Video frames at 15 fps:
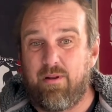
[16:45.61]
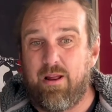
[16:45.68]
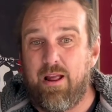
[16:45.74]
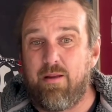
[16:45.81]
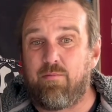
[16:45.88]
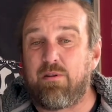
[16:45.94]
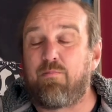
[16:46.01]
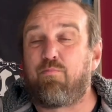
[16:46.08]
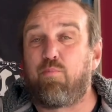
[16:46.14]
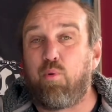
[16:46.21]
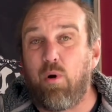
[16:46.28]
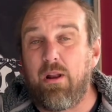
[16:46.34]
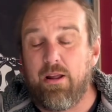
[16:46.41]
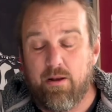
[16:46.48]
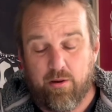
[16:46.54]
It was
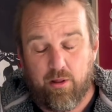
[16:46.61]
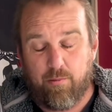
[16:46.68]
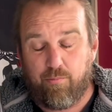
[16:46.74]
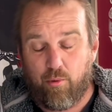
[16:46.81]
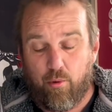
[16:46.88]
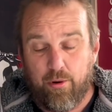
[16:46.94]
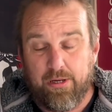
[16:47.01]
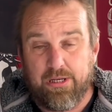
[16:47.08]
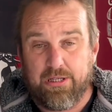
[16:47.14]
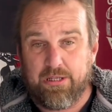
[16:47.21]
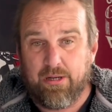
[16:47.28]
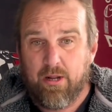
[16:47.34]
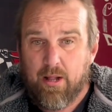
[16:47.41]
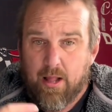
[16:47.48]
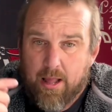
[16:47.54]
brilliant at the
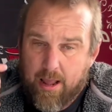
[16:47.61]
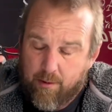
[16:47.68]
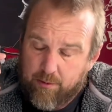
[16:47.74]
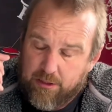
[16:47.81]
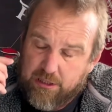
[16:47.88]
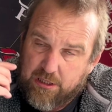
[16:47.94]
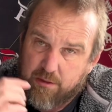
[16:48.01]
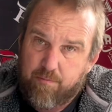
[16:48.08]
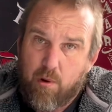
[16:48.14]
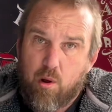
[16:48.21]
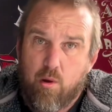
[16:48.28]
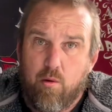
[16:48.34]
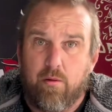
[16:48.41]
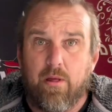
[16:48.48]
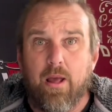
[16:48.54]
price. It was
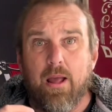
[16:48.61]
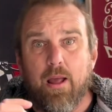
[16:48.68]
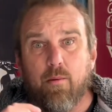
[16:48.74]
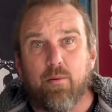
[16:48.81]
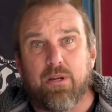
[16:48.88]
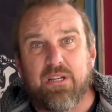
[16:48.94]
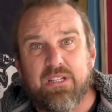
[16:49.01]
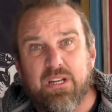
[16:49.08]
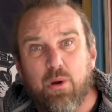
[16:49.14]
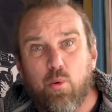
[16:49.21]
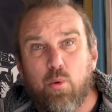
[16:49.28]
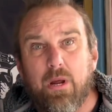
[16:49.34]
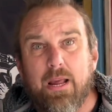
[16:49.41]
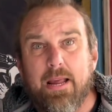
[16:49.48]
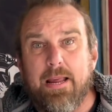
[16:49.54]
smooth. It was
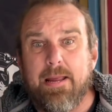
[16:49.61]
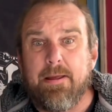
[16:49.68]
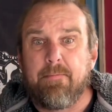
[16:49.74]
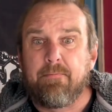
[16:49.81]
silky.